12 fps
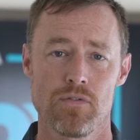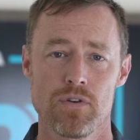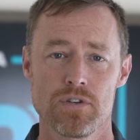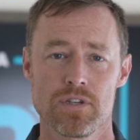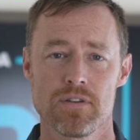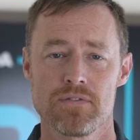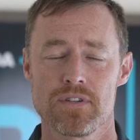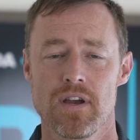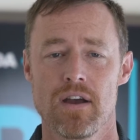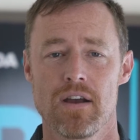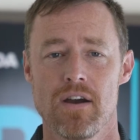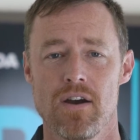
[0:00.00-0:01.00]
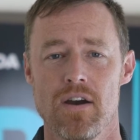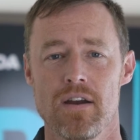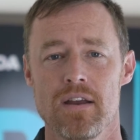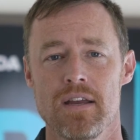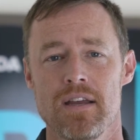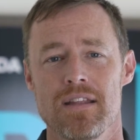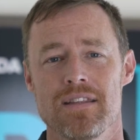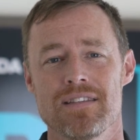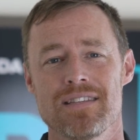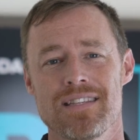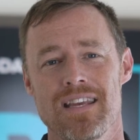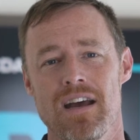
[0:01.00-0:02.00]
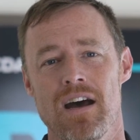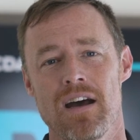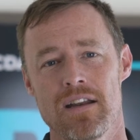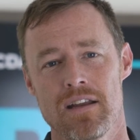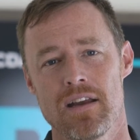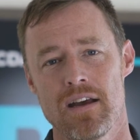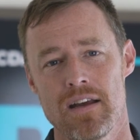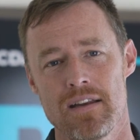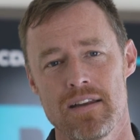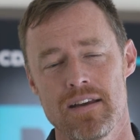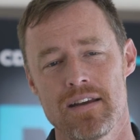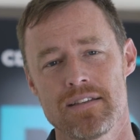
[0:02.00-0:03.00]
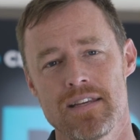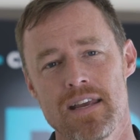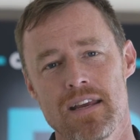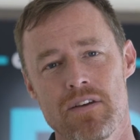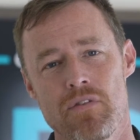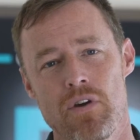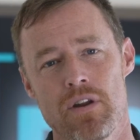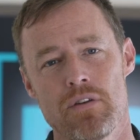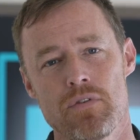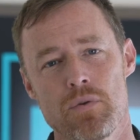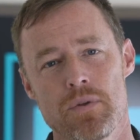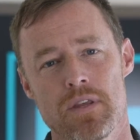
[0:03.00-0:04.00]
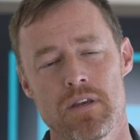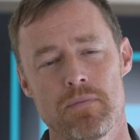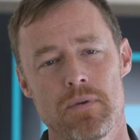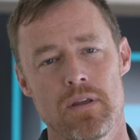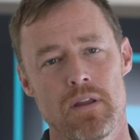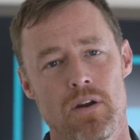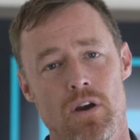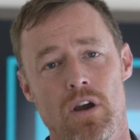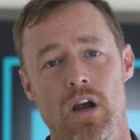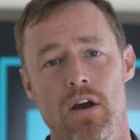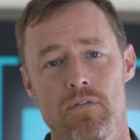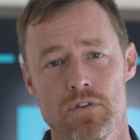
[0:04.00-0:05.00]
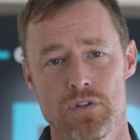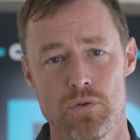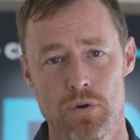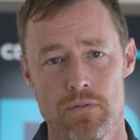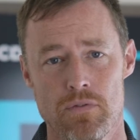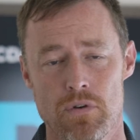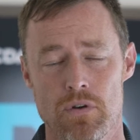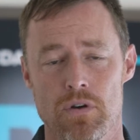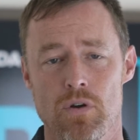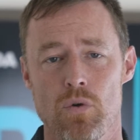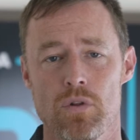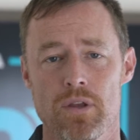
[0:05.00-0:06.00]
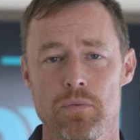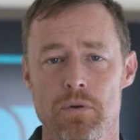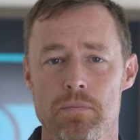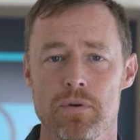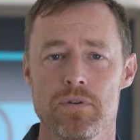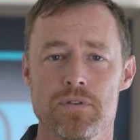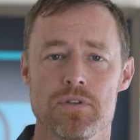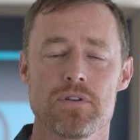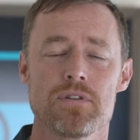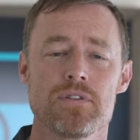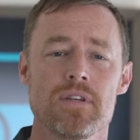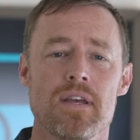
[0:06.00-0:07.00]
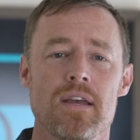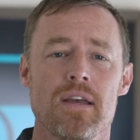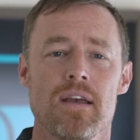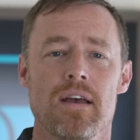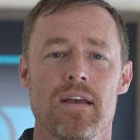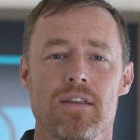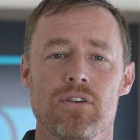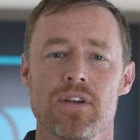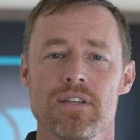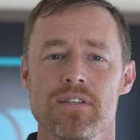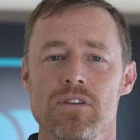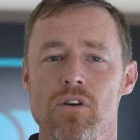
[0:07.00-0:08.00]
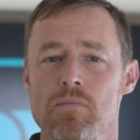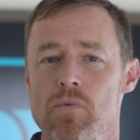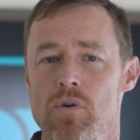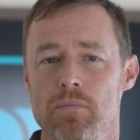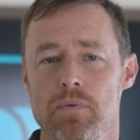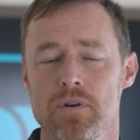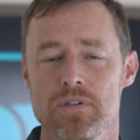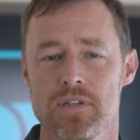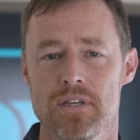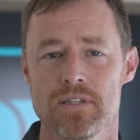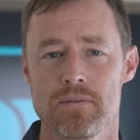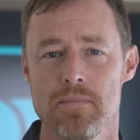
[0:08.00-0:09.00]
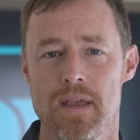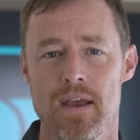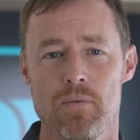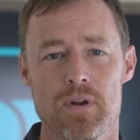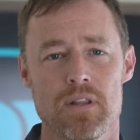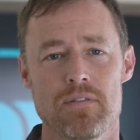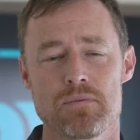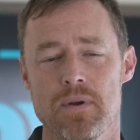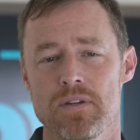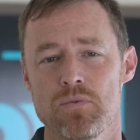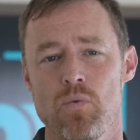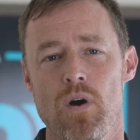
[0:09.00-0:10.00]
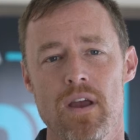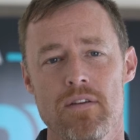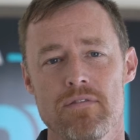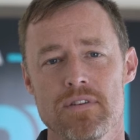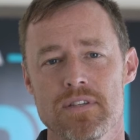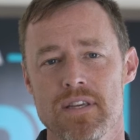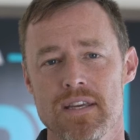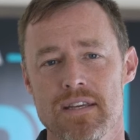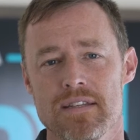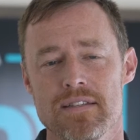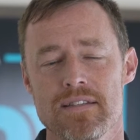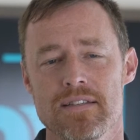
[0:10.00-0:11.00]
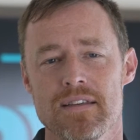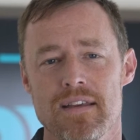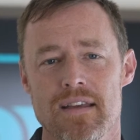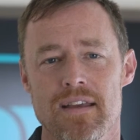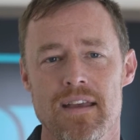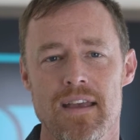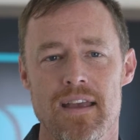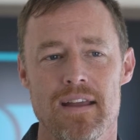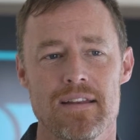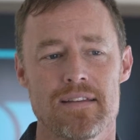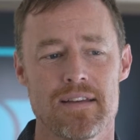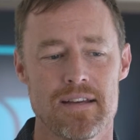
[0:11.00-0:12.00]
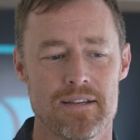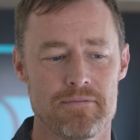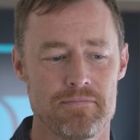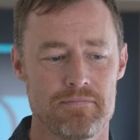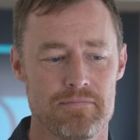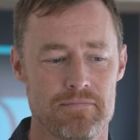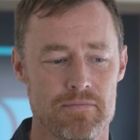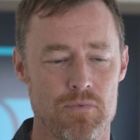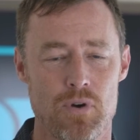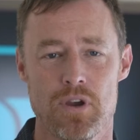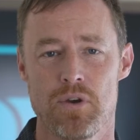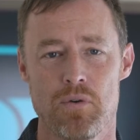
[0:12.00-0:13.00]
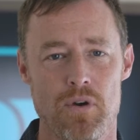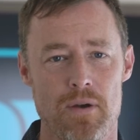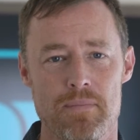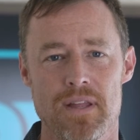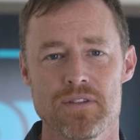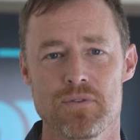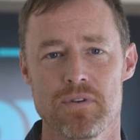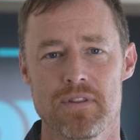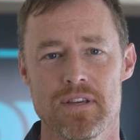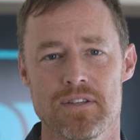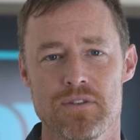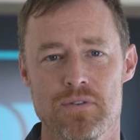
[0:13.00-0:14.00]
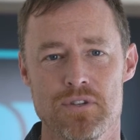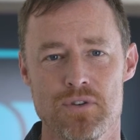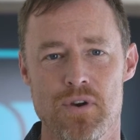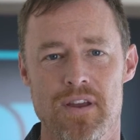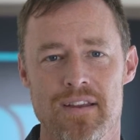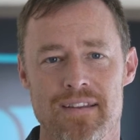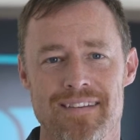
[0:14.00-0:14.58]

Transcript: version of Scott Carr. This is the uncut take of our interview with him and our cover story for Coeur d'Alene Real Producers. You'll get to know him more personally as a man, what he loves about his wife, his kids, and where he grew up, that sort of thing, so enjoy.